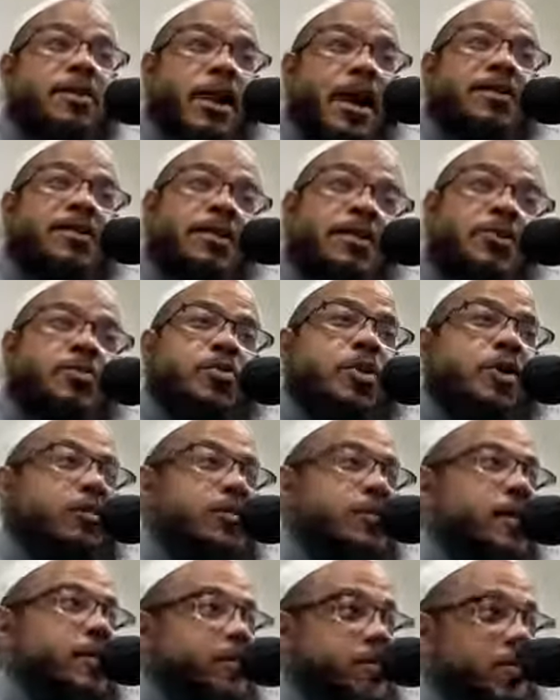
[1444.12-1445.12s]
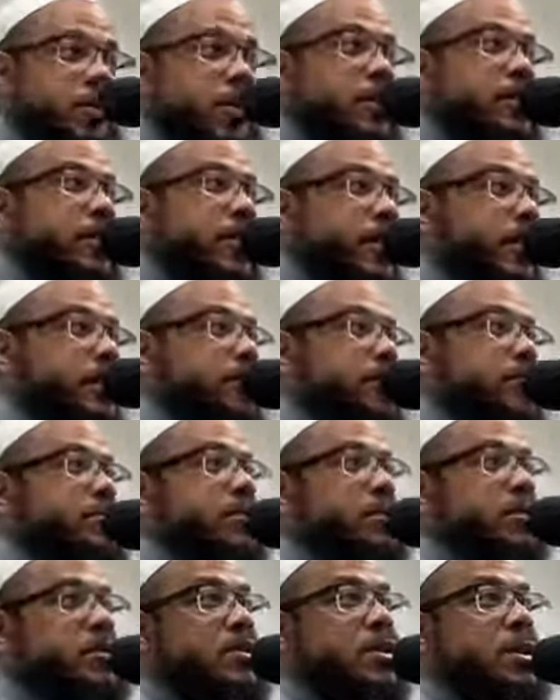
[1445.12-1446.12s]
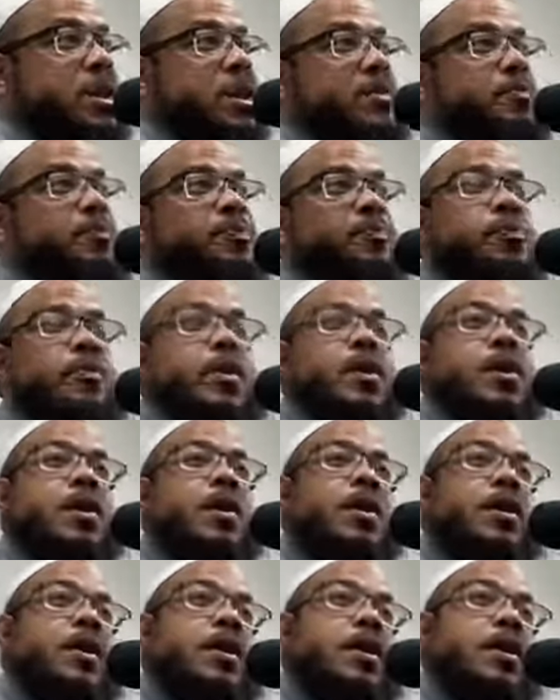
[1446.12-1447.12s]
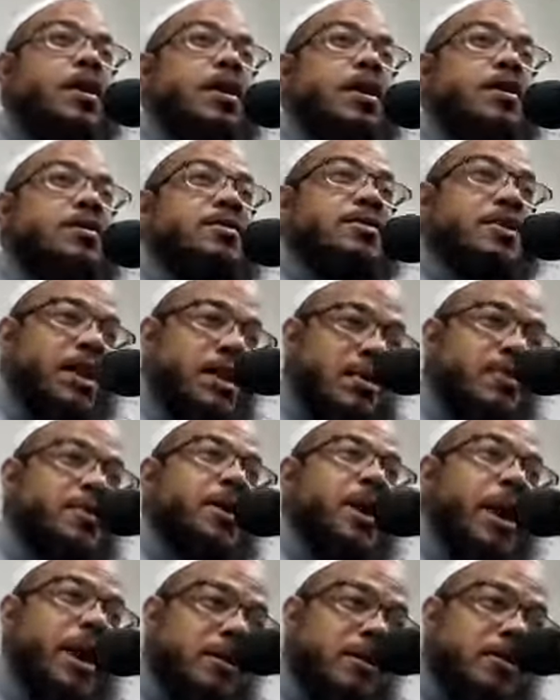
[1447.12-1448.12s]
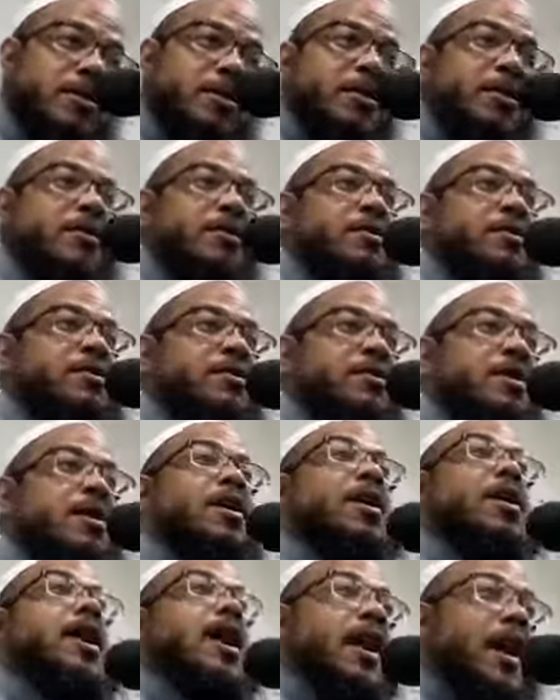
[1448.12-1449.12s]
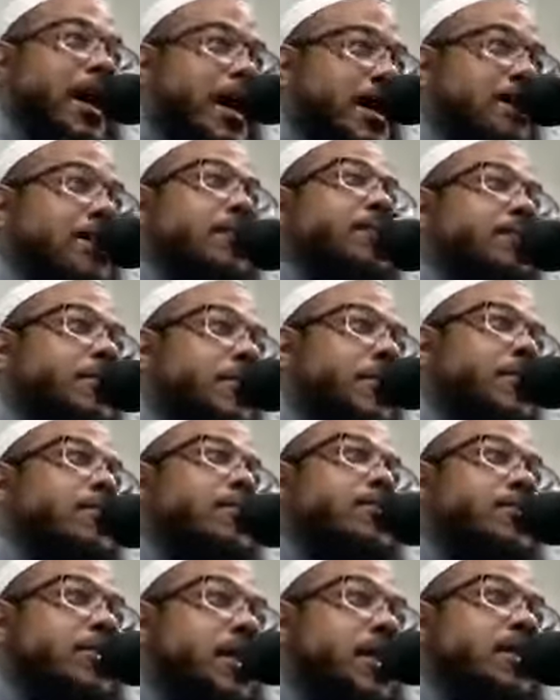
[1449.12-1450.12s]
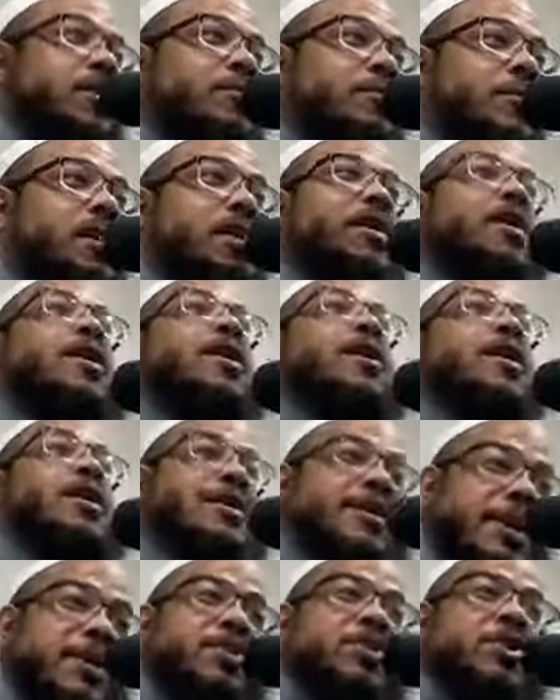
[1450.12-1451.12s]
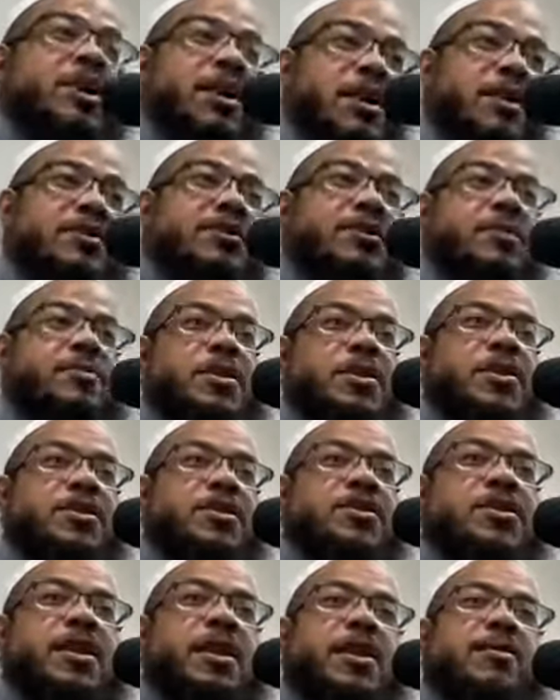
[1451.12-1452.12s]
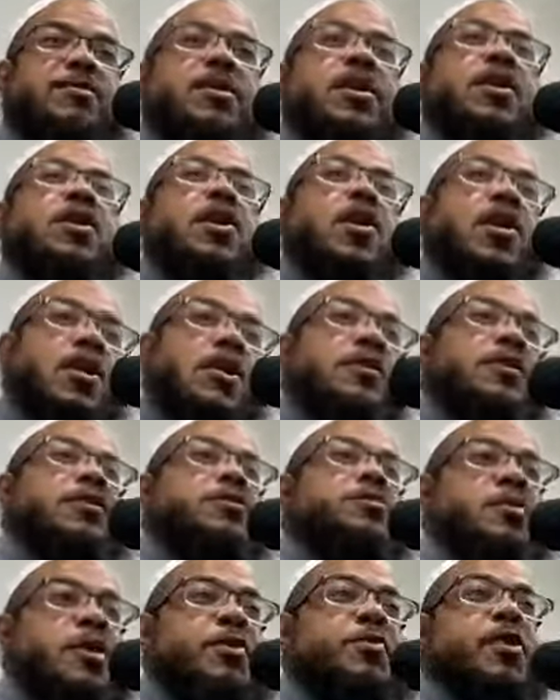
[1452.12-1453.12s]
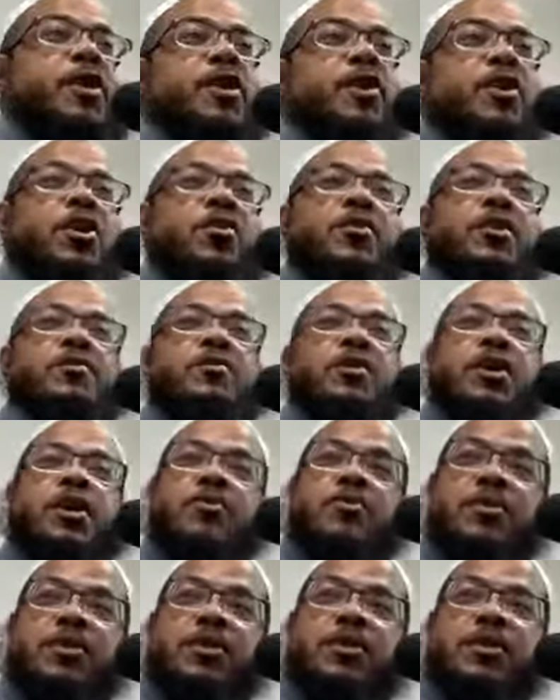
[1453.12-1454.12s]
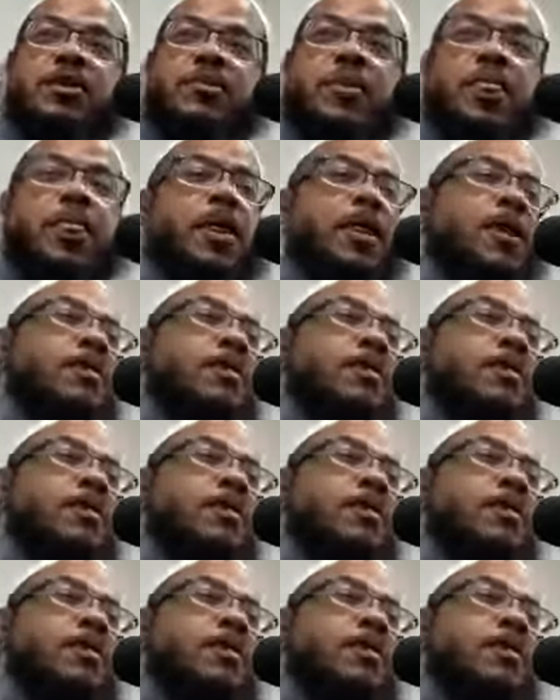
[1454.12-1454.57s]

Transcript: At this point, Abu Dhar had accepted Islam. Uh, Zayd ibn Haritha, Ali ibn Abi Talib, Khadija had accepted Islam. All of these people had already become Muslim.